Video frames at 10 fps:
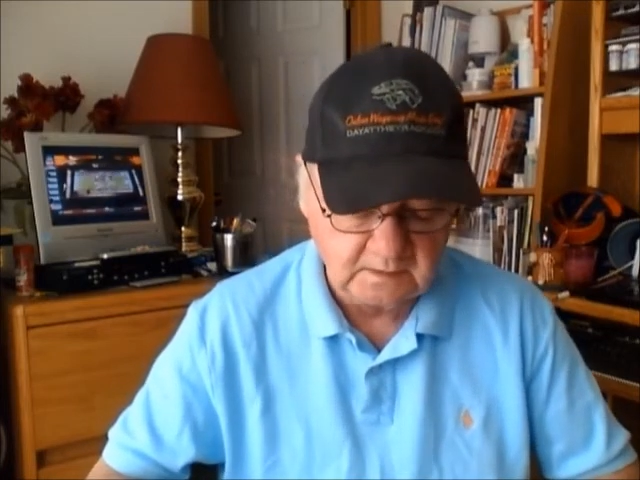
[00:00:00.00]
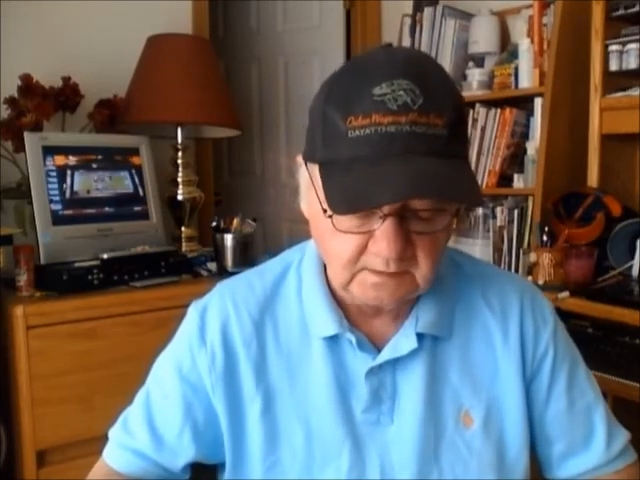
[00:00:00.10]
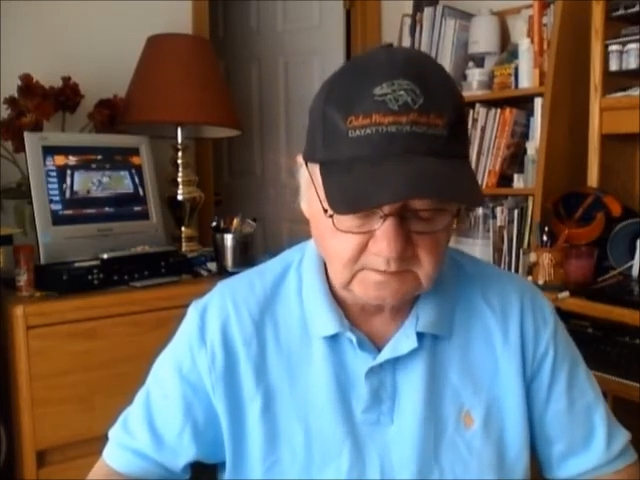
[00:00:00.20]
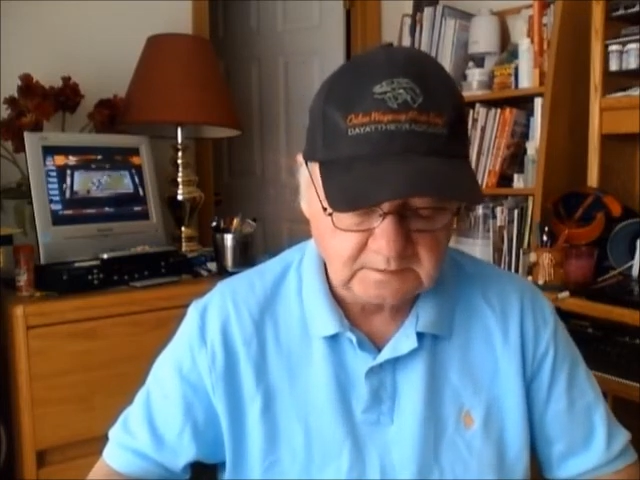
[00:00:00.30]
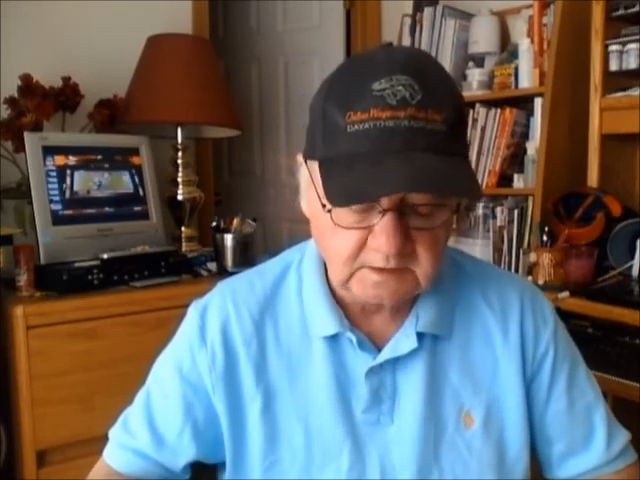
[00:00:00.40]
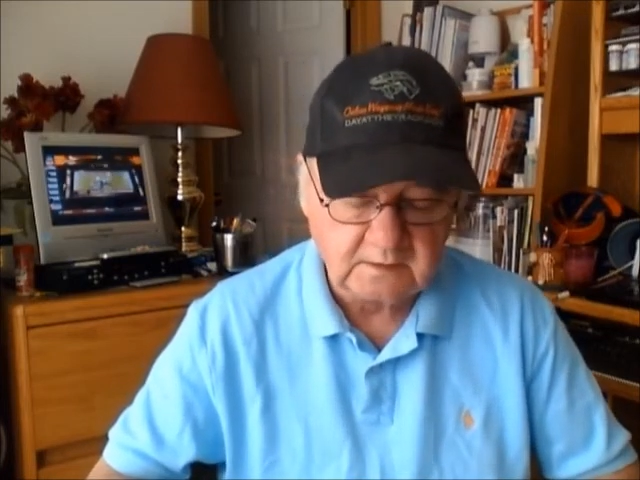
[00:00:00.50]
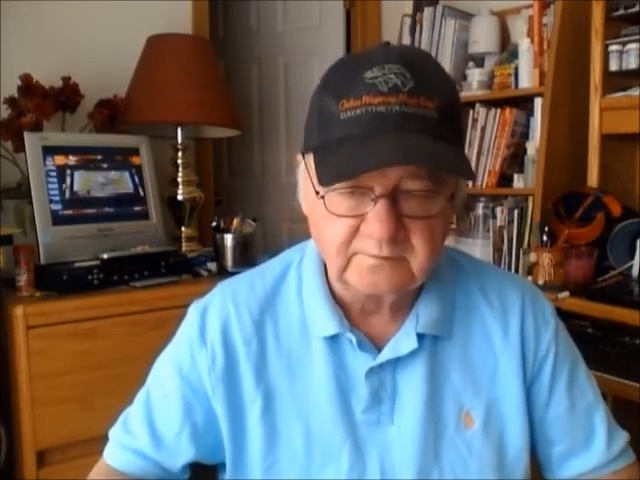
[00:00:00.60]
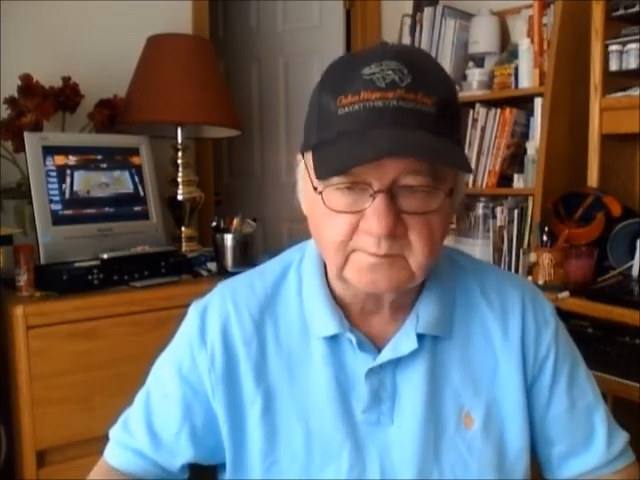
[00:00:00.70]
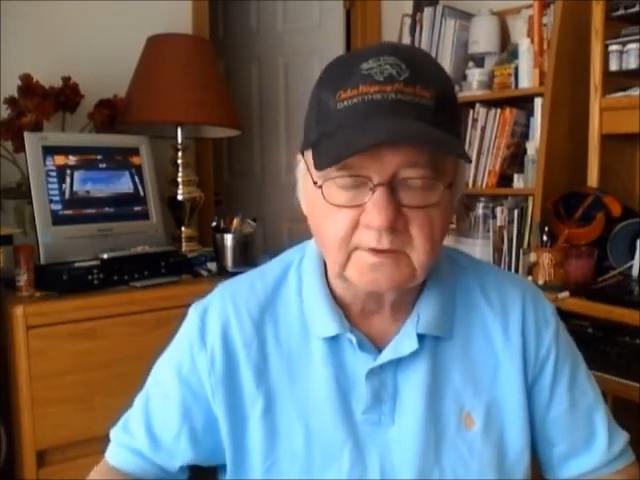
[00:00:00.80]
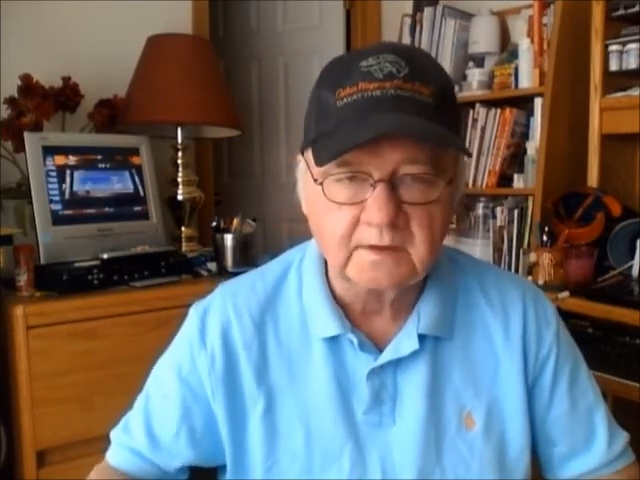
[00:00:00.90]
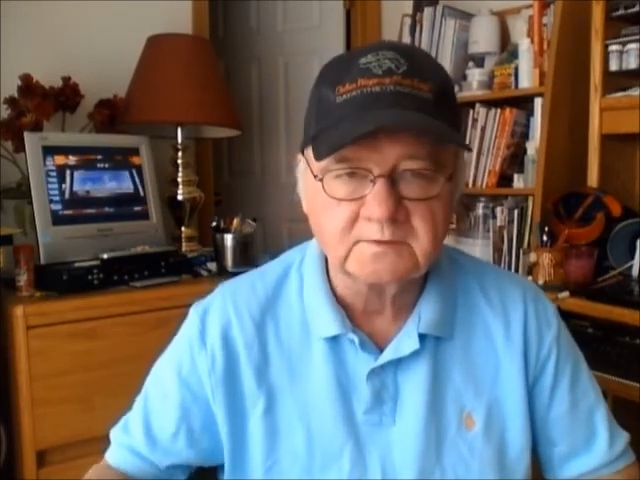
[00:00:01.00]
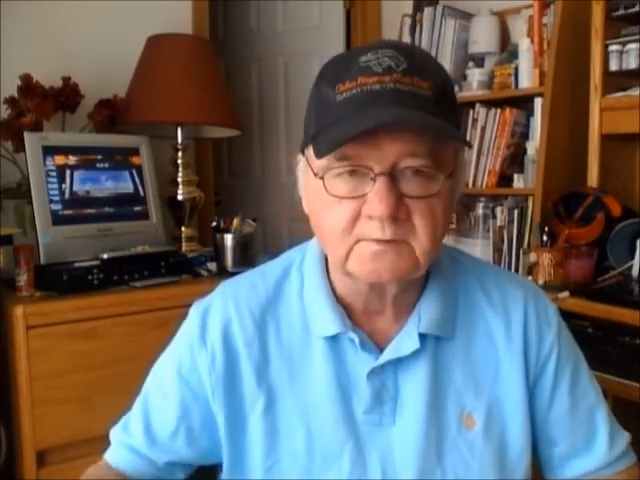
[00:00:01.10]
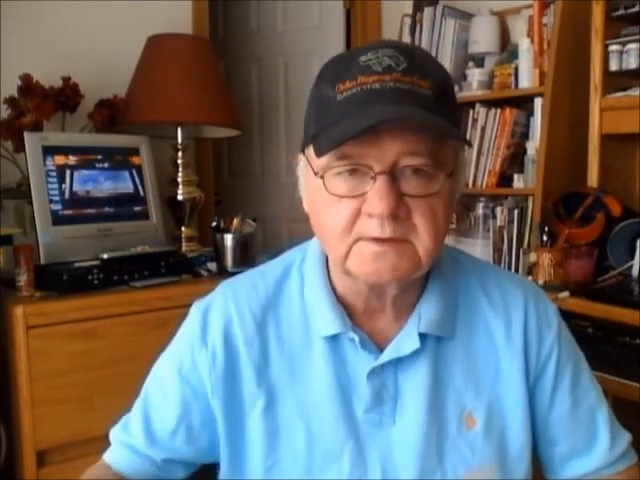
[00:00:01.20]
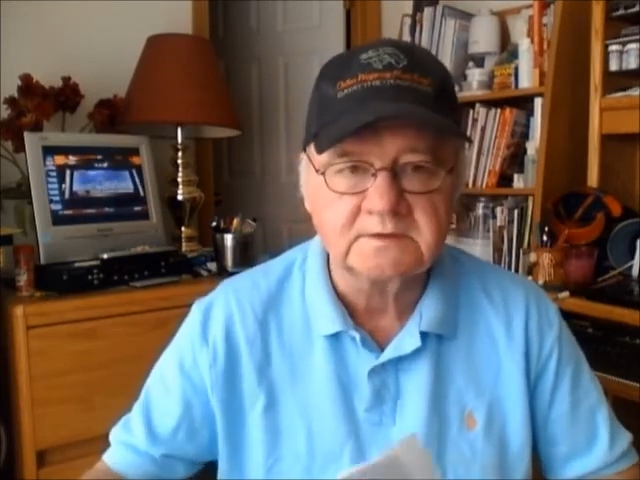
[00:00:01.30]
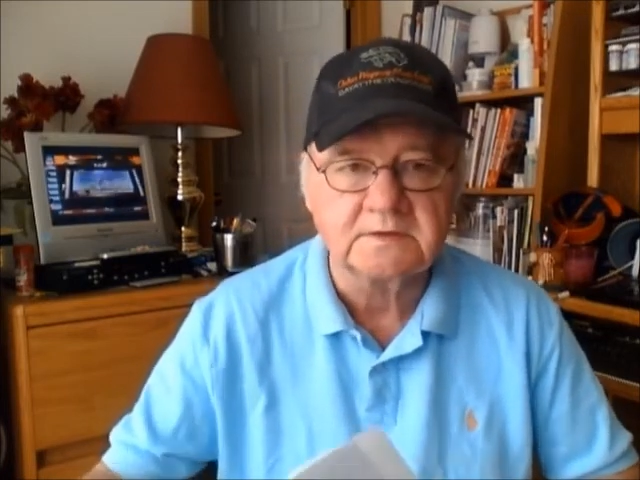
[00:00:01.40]
So from Parx
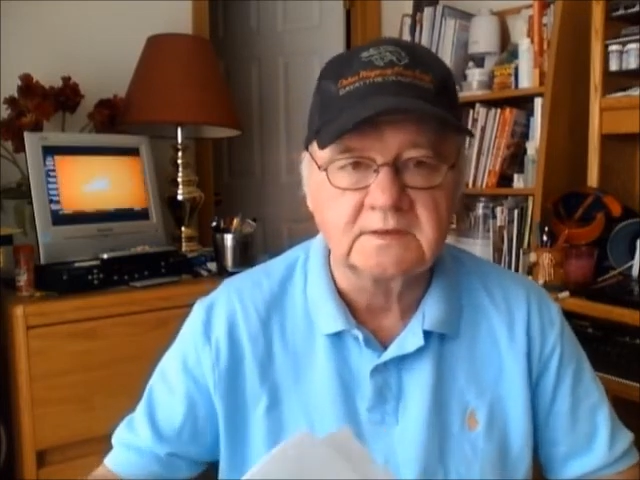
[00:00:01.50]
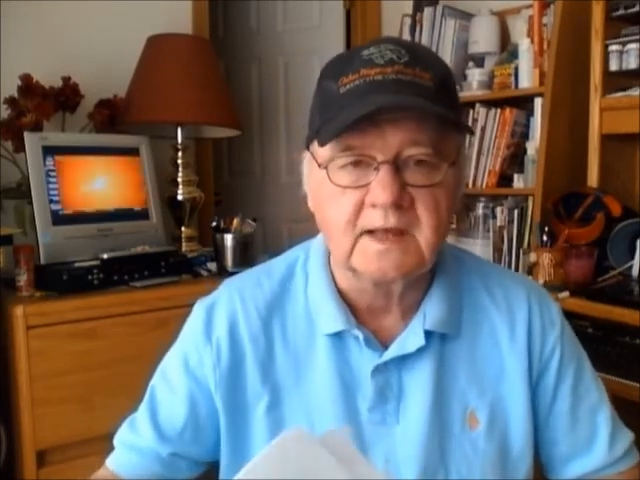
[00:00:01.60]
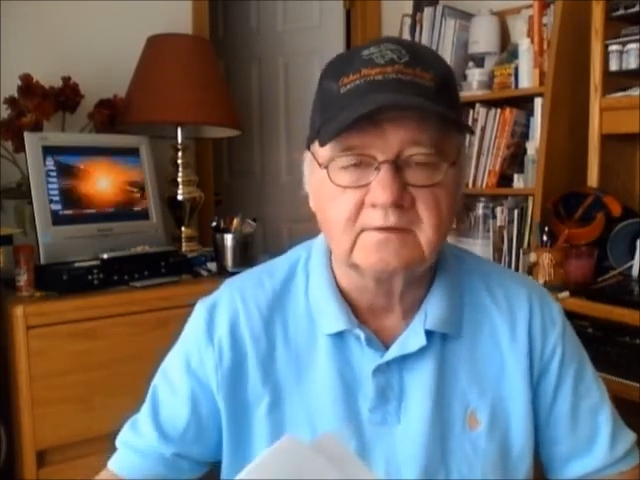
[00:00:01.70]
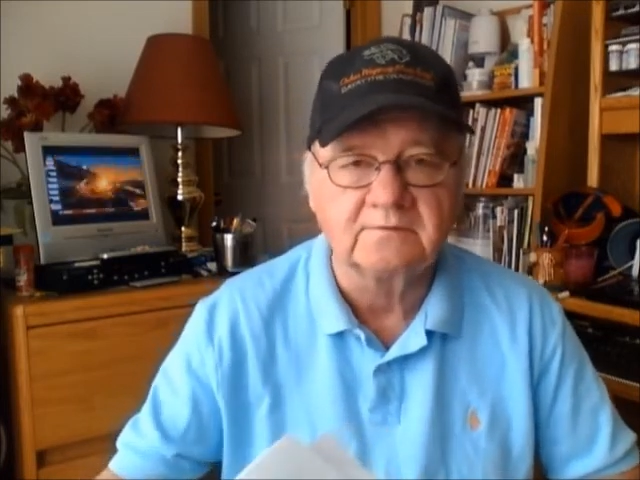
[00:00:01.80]
Racing at